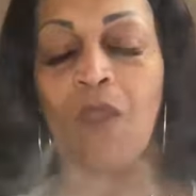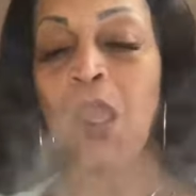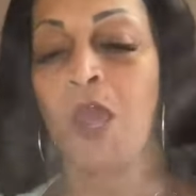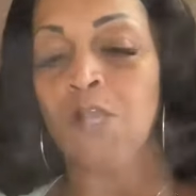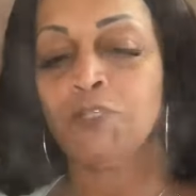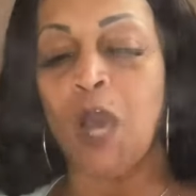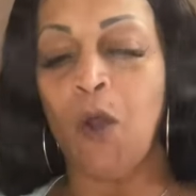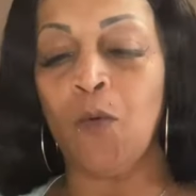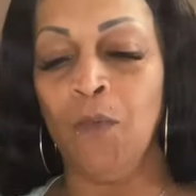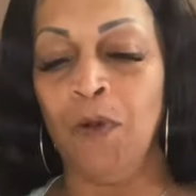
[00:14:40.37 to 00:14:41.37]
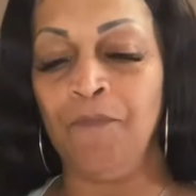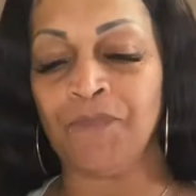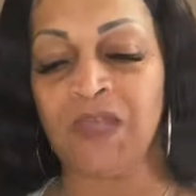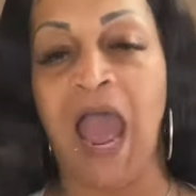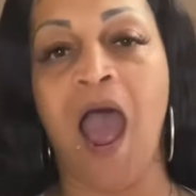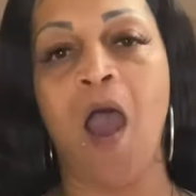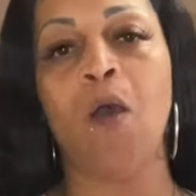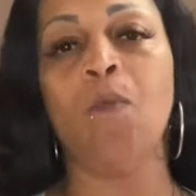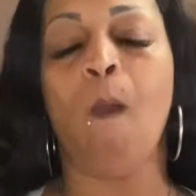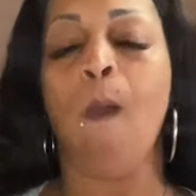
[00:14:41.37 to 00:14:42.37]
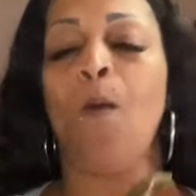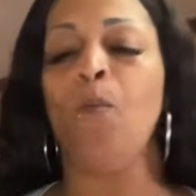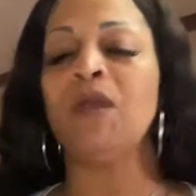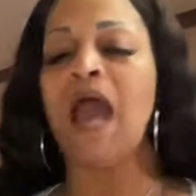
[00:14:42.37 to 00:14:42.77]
-hmm. So, y'all, we